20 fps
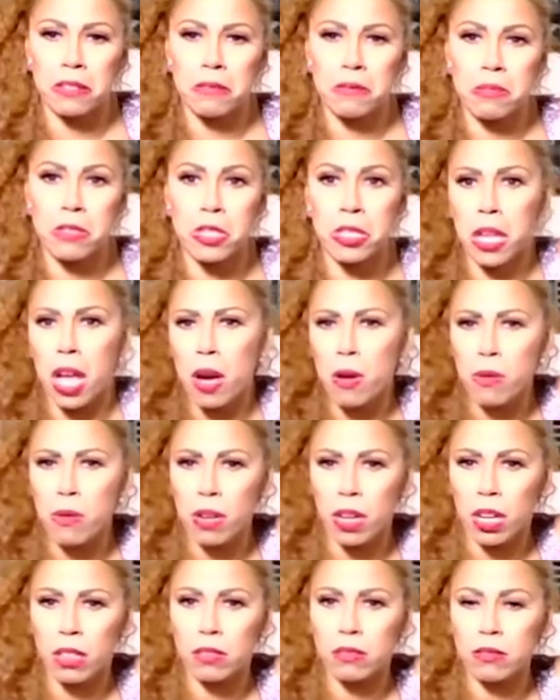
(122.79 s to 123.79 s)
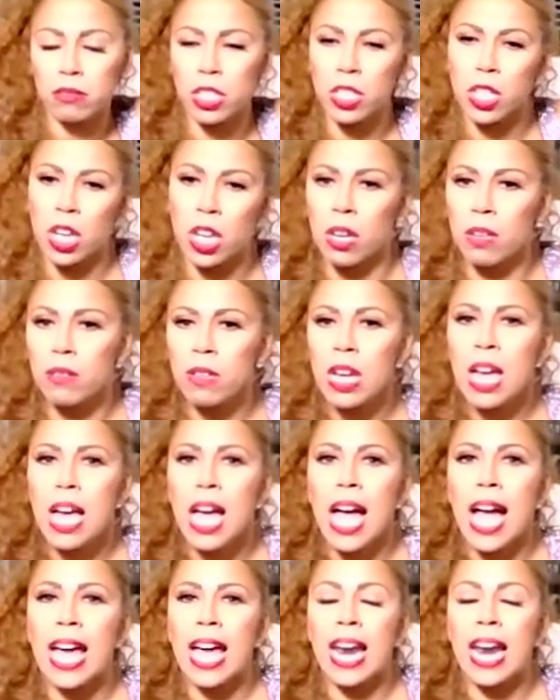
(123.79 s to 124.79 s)
slower,
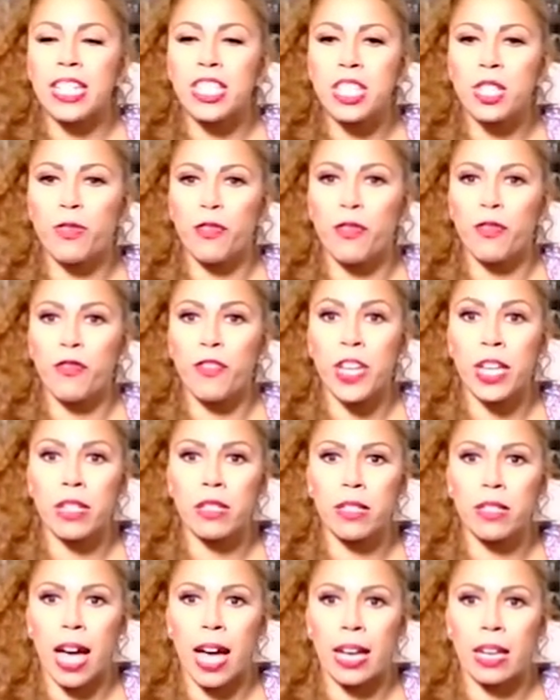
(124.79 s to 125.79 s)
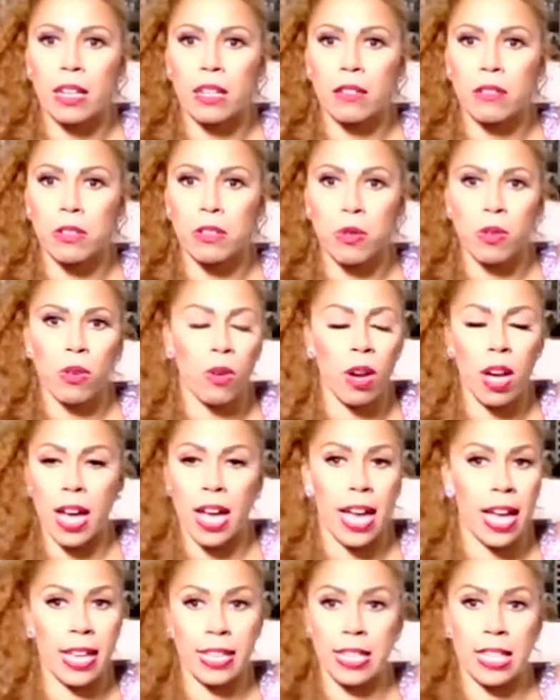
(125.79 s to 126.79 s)
And I just feel like
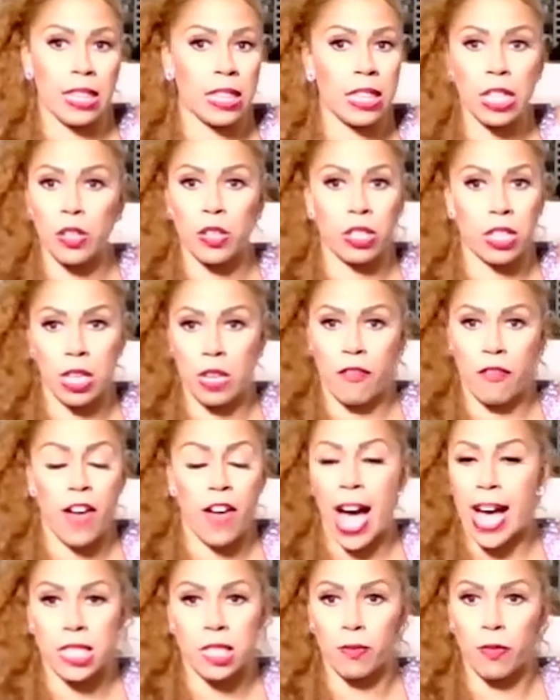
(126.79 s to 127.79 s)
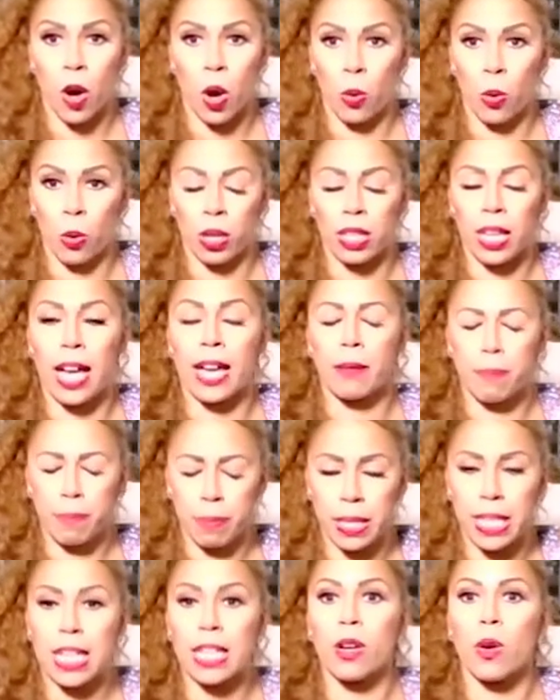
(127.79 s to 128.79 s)
it literally fast forward, like
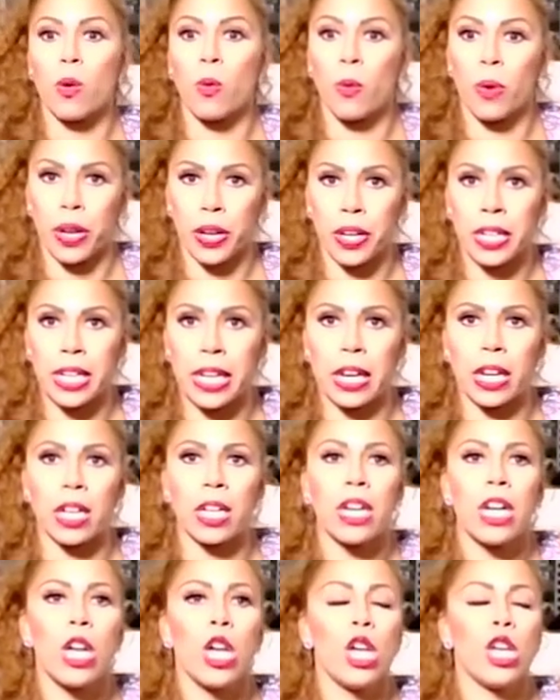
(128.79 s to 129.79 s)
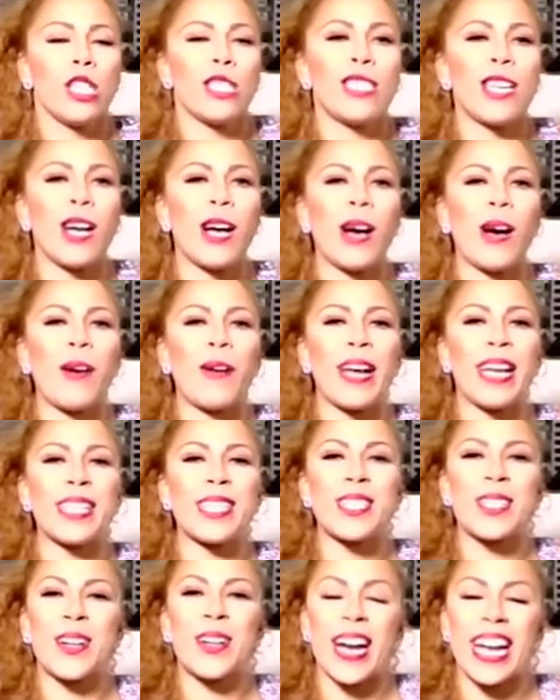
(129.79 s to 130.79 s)
blink, we're here. So
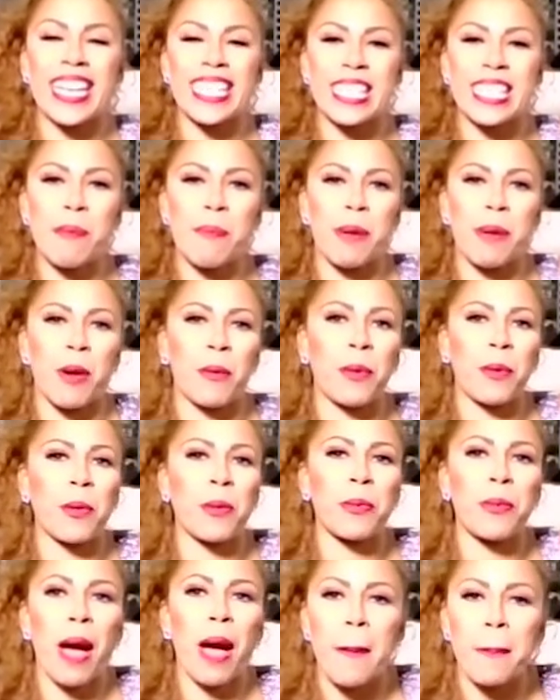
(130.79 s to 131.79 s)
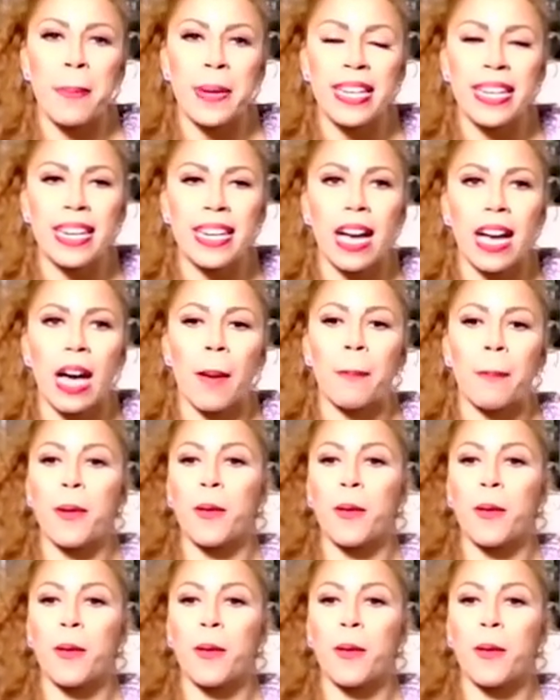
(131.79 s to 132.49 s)
it's crazy, but we're wrapping up